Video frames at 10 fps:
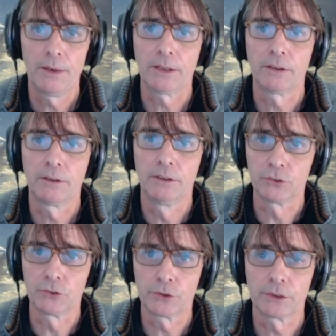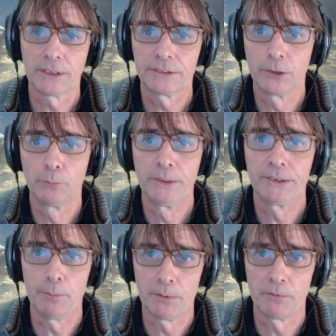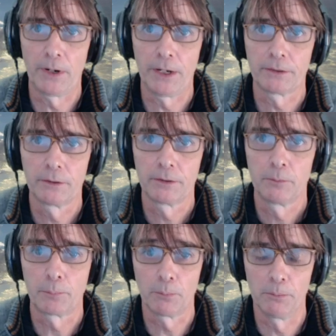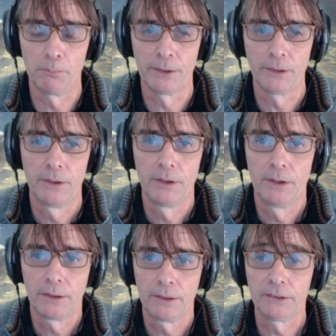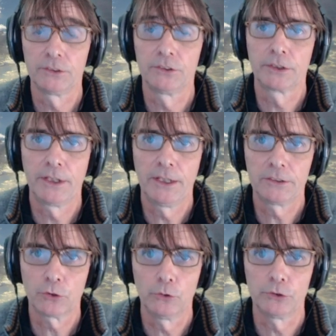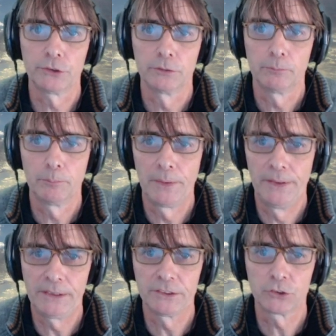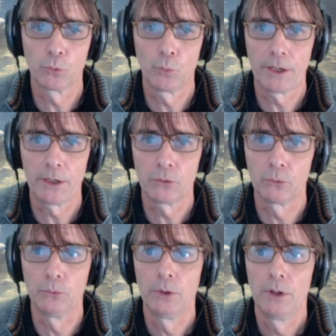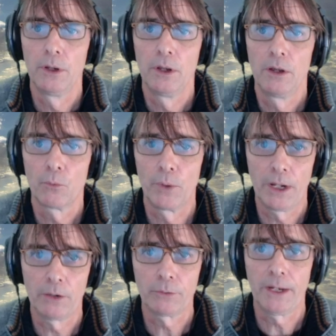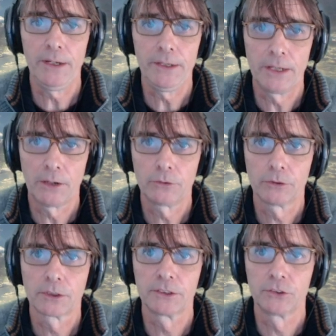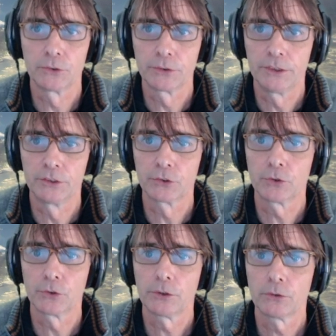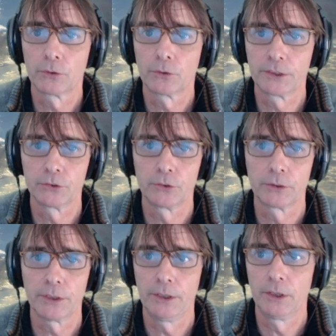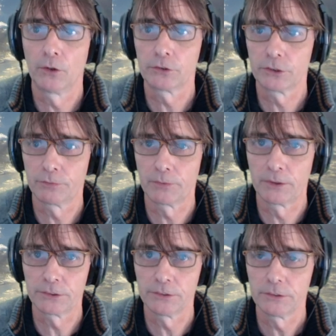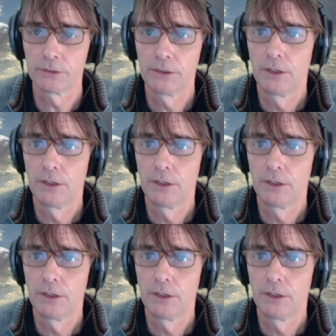that the circuit can still be simplified, probably. This is not the end solution, but this is a way to, without any doubt, result in a circuit or result in a logic function,